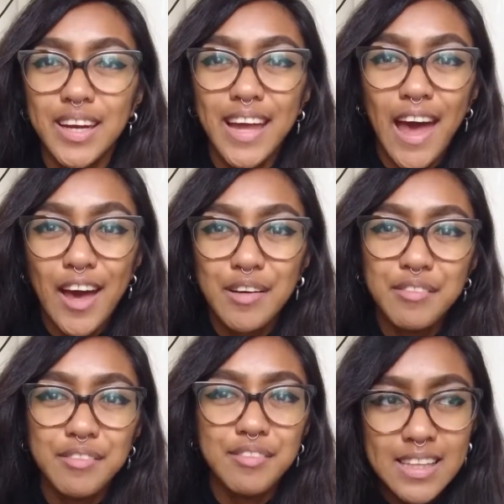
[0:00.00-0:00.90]
I have.
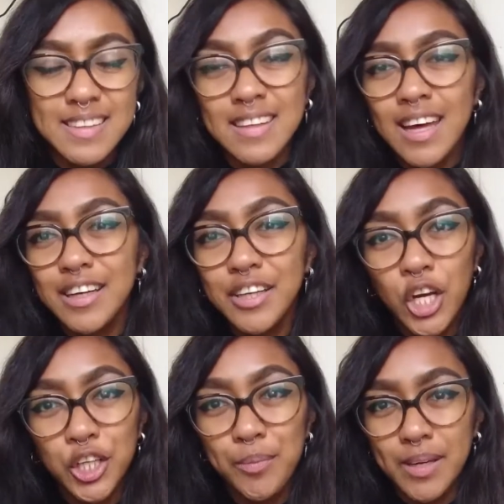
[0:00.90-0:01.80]
It's not a
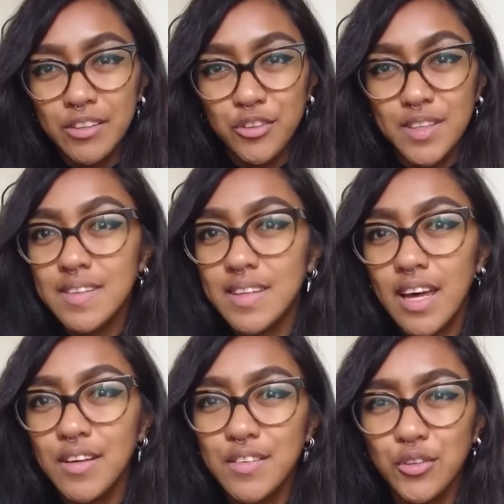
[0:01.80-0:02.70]
documentary
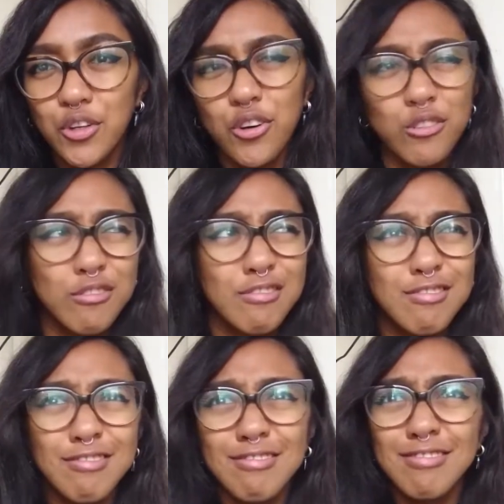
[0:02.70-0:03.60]
style, so don't
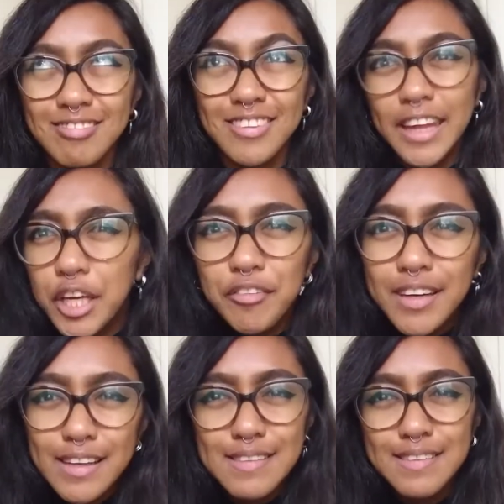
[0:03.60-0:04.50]
think of it
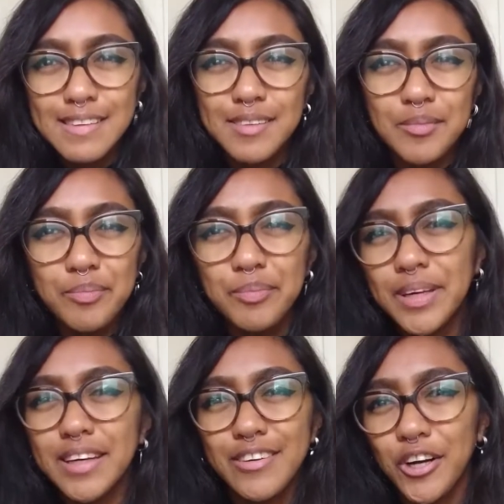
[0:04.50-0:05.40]
as it
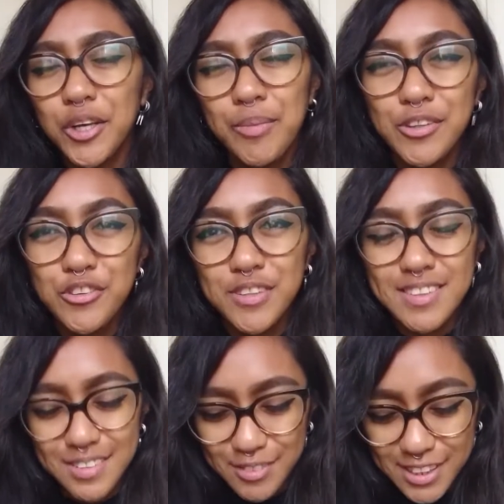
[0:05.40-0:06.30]
being a documentary.
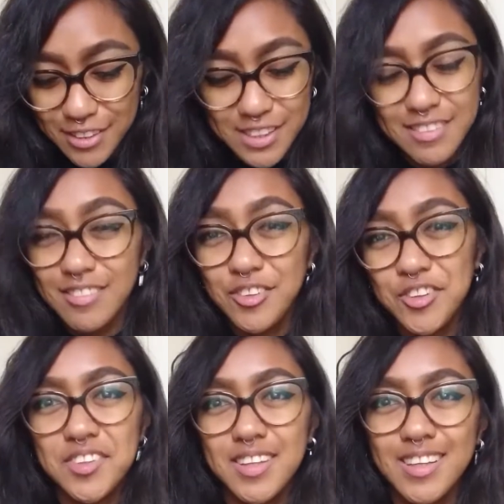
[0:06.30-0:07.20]
It's really
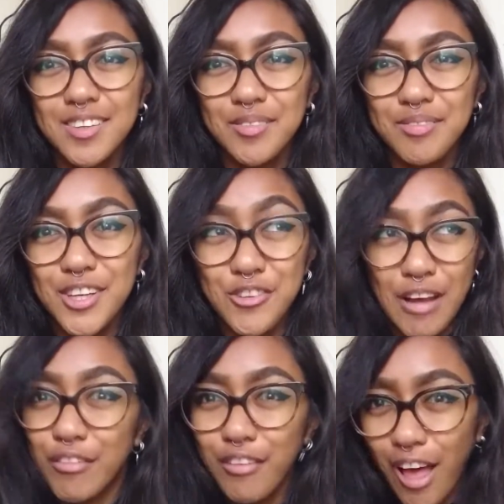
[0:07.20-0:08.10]
just like a
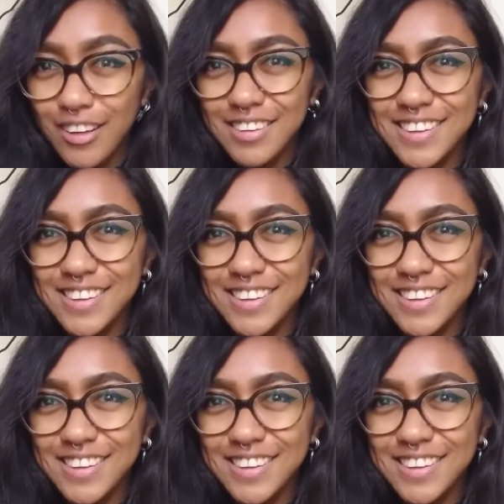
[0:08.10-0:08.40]
travel vlog.